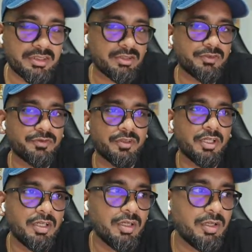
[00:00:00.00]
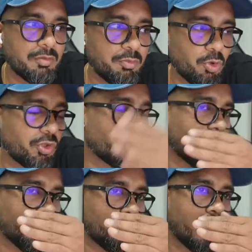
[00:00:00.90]
So you've broken your
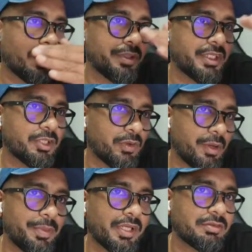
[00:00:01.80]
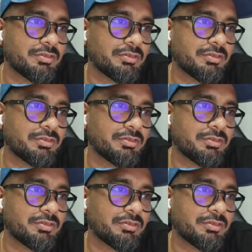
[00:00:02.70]
requirement into epic